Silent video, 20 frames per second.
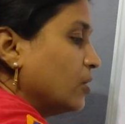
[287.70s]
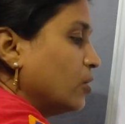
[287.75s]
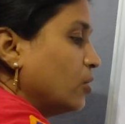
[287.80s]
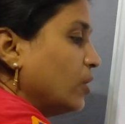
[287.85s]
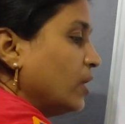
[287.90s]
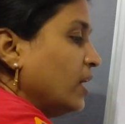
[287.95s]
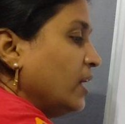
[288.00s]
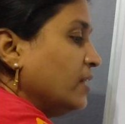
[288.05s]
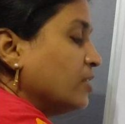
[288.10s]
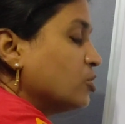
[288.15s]

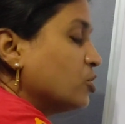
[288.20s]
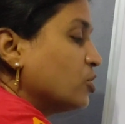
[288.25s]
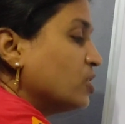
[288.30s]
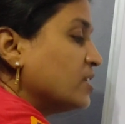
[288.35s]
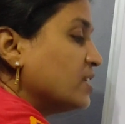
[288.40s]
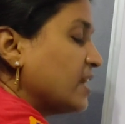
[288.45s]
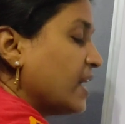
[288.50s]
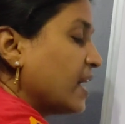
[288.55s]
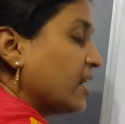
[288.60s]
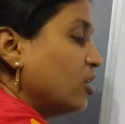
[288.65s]
Okay, so
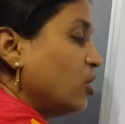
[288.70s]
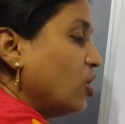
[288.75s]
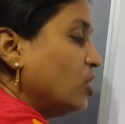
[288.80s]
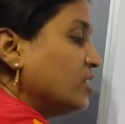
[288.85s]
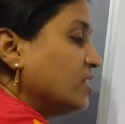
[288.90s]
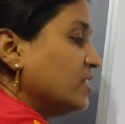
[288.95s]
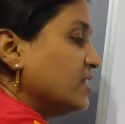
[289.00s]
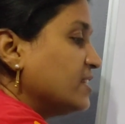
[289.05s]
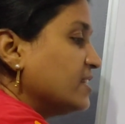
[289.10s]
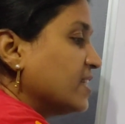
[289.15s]
this
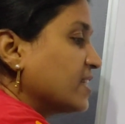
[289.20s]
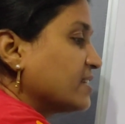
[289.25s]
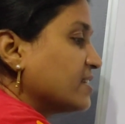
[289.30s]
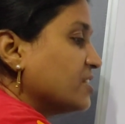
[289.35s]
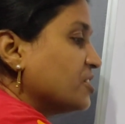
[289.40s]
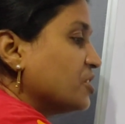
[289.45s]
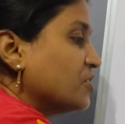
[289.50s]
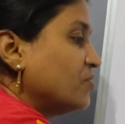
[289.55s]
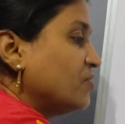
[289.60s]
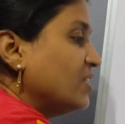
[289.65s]
ecological
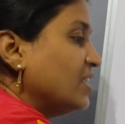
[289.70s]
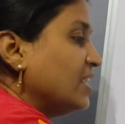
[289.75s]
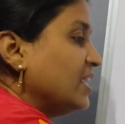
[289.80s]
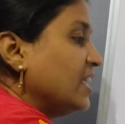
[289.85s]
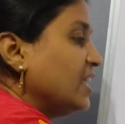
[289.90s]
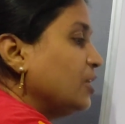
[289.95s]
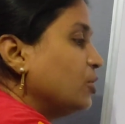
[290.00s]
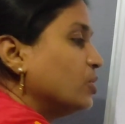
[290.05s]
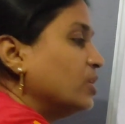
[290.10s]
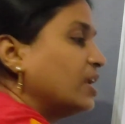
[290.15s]
succession will
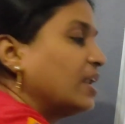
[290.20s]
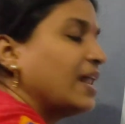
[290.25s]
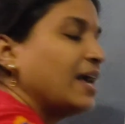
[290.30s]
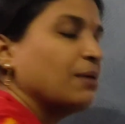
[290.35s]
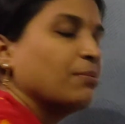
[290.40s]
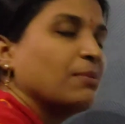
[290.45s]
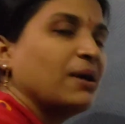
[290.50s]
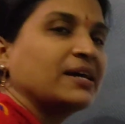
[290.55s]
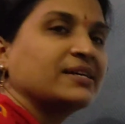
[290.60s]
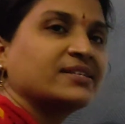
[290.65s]
lead to the
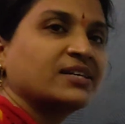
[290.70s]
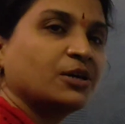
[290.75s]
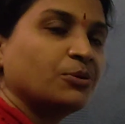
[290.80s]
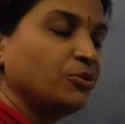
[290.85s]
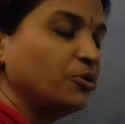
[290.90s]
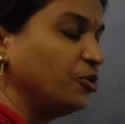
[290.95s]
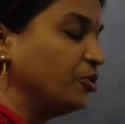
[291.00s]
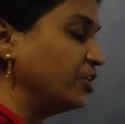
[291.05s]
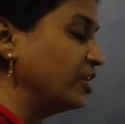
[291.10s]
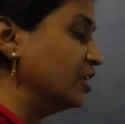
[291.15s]
climax
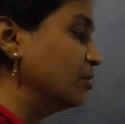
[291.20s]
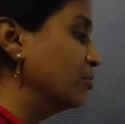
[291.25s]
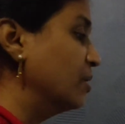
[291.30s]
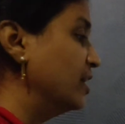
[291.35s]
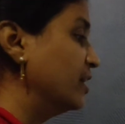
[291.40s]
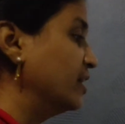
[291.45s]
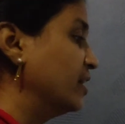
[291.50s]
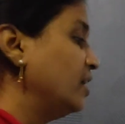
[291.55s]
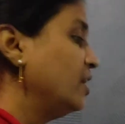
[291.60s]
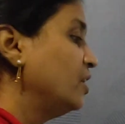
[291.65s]
community
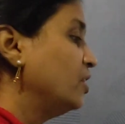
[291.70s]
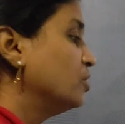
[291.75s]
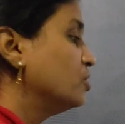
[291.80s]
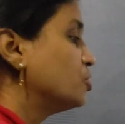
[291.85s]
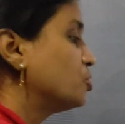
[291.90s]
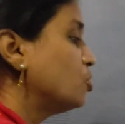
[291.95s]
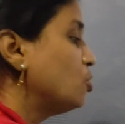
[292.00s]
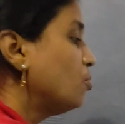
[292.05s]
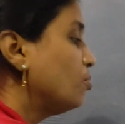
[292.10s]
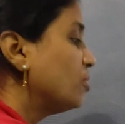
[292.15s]
anamata.
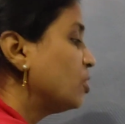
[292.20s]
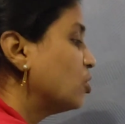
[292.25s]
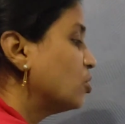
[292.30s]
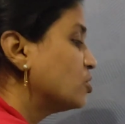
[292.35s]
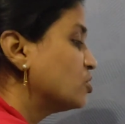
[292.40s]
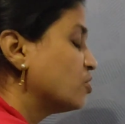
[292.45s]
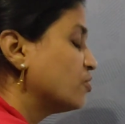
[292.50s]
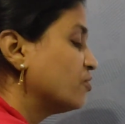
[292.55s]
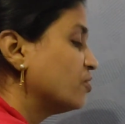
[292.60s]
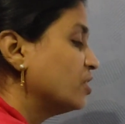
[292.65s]
So
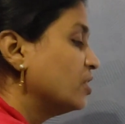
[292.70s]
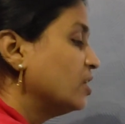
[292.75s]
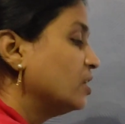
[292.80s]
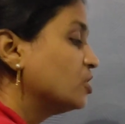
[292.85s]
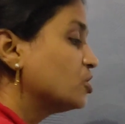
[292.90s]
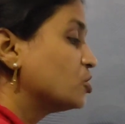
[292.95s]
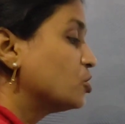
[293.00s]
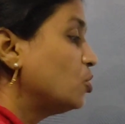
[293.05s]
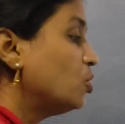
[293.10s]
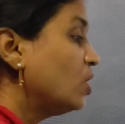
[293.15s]
because of
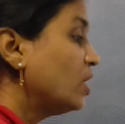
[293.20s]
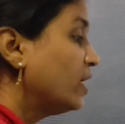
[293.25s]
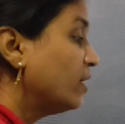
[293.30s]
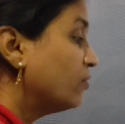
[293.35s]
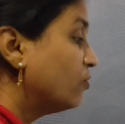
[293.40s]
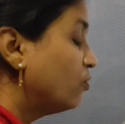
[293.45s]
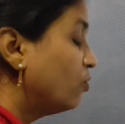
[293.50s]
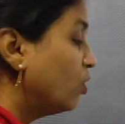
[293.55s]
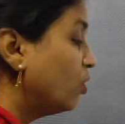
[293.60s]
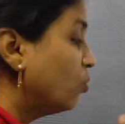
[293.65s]

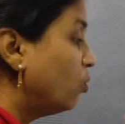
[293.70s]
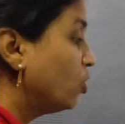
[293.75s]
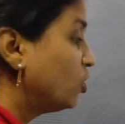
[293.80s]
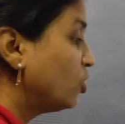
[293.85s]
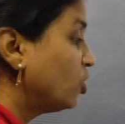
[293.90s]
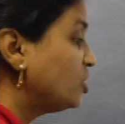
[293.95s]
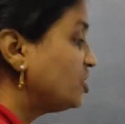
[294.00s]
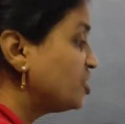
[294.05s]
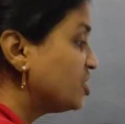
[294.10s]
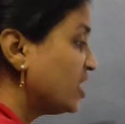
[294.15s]
what
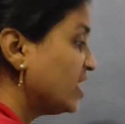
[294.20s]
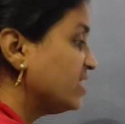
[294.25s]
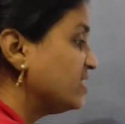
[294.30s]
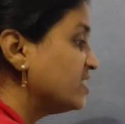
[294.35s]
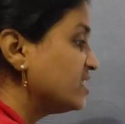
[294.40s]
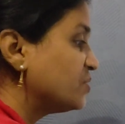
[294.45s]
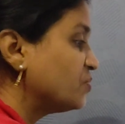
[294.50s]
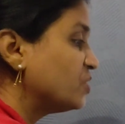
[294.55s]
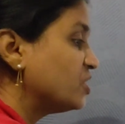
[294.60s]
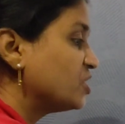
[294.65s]
all
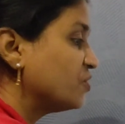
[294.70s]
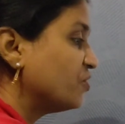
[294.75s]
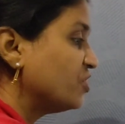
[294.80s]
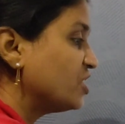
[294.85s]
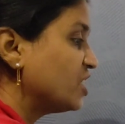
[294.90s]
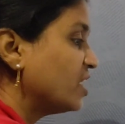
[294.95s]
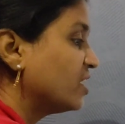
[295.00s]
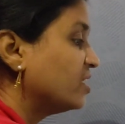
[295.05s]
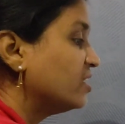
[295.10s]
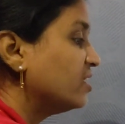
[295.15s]
changes which
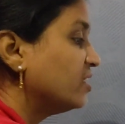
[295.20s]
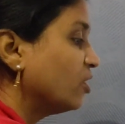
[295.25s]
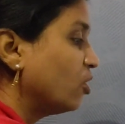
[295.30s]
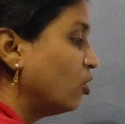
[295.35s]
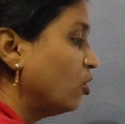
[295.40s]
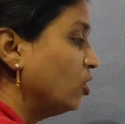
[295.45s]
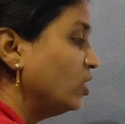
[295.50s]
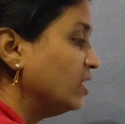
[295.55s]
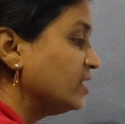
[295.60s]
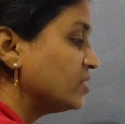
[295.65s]
occur,
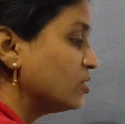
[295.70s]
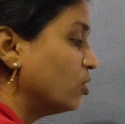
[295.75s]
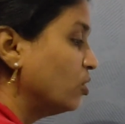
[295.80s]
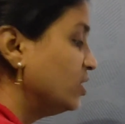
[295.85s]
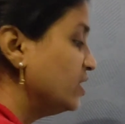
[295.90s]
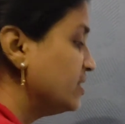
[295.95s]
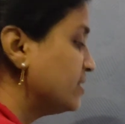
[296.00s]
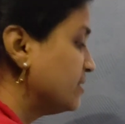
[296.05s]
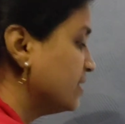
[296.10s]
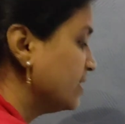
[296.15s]
all these
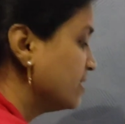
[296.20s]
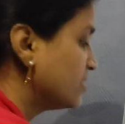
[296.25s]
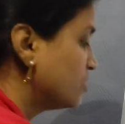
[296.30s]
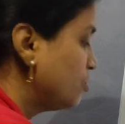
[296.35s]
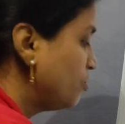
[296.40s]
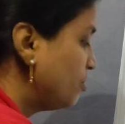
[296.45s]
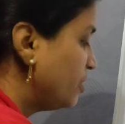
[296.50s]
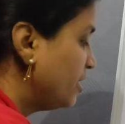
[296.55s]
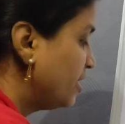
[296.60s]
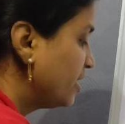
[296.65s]
things,
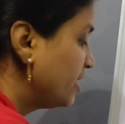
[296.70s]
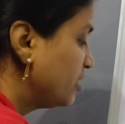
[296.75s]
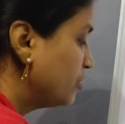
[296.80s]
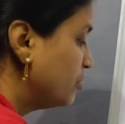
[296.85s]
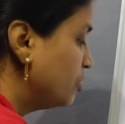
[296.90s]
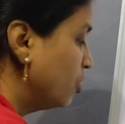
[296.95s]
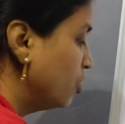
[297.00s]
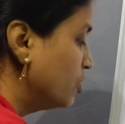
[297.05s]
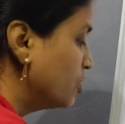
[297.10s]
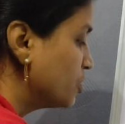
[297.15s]
no,
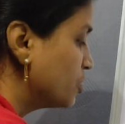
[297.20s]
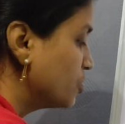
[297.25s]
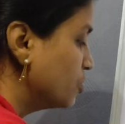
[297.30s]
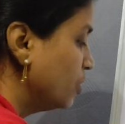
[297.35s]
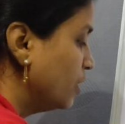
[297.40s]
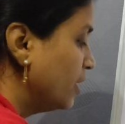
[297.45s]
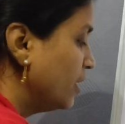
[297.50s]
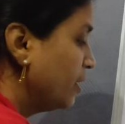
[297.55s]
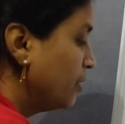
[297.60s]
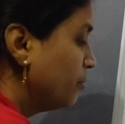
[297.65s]
predictable also.
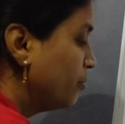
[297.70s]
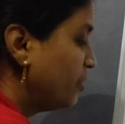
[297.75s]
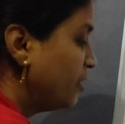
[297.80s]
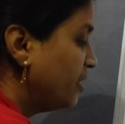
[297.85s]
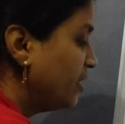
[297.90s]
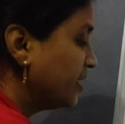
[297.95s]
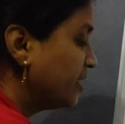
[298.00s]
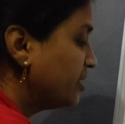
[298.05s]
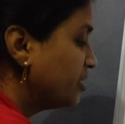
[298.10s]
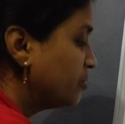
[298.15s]

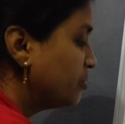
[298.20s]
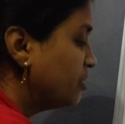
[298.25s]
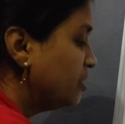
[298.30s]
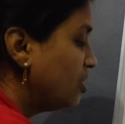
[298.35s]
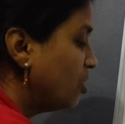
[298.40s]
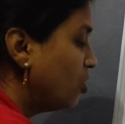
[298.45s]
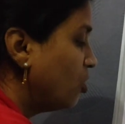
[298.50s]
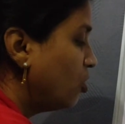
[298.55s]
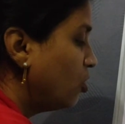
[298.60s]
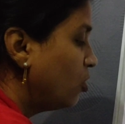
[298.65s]
predictable.
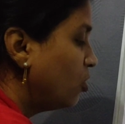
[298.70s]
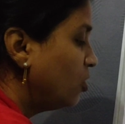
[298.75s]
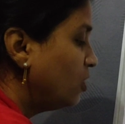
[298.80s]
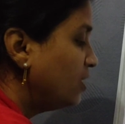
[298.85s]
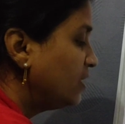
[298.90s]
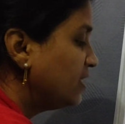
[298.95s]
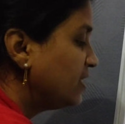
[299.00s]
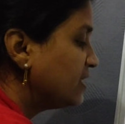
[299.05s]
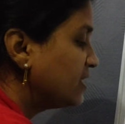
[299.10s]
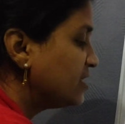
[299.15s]
All
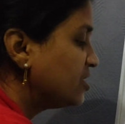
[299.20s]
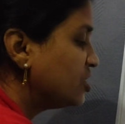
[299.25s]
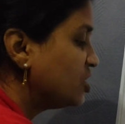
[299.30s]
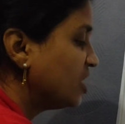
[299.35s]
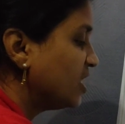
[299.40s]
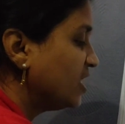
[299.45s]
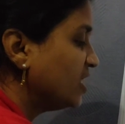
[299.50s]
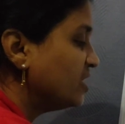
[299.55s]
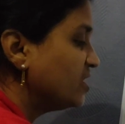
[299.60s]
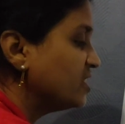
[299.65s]
these
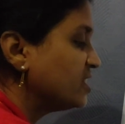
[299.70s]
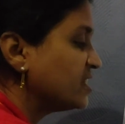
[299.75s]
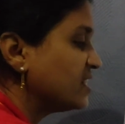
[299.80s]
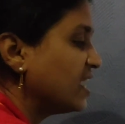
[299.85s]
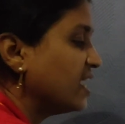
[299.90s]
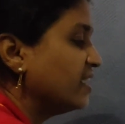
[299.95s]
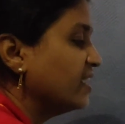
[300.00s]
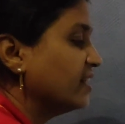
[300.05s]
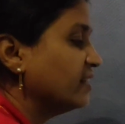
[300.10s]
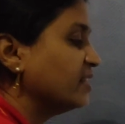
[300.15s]
changes
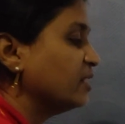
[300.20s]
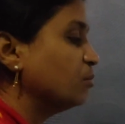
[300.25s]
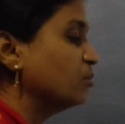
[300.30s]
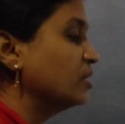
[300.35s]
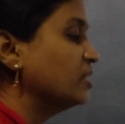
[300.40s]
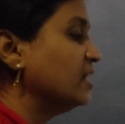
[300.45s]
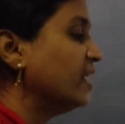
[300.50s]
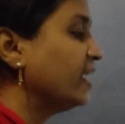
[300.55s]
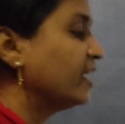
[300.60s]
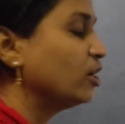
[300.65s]
are nothing
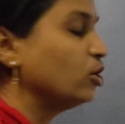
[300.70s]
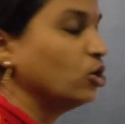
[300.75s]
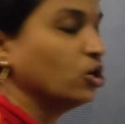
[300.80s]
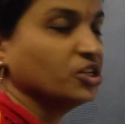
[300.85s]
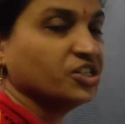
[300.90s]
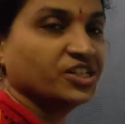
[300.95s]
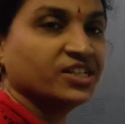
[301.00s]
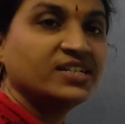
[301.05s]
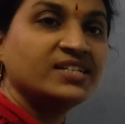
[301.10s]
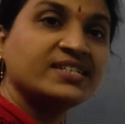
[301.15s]
but the
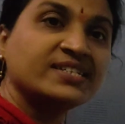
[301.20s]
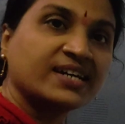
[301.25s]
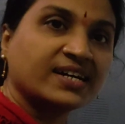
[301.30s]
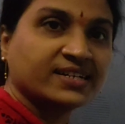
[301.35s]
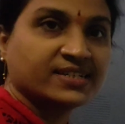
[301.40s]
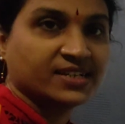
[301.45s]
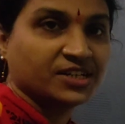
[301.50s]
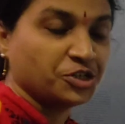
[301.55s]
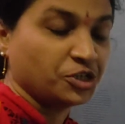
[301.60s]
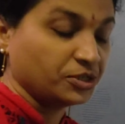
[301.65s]
ecological
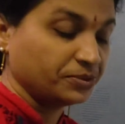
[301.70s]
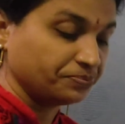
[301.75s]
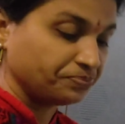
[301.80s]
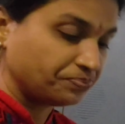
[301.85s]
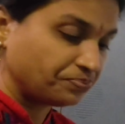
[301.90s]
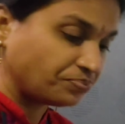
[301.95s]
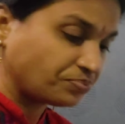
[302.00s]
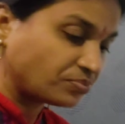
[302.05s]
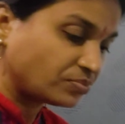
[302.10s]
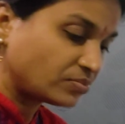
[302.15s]
succession.
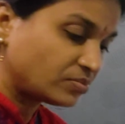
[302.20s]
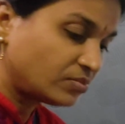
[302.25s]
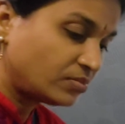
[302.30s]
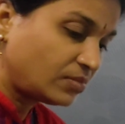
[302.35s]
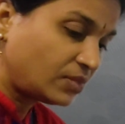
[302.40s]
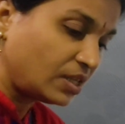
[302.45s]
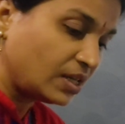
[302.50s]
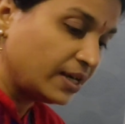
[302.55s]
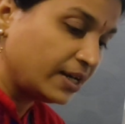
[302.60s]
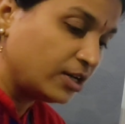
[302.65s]

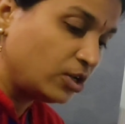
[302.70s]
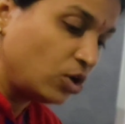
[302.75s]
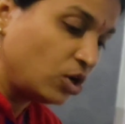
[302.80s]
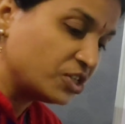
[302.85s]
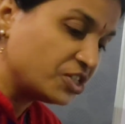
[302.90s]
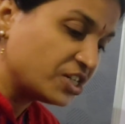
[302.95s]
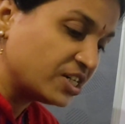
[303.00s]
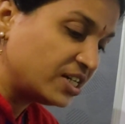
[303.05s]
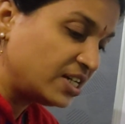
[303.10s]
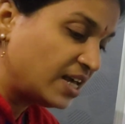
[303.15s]

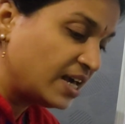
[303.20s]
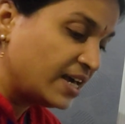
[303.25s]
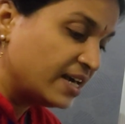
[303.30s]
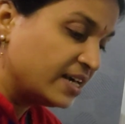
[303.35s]
Ecological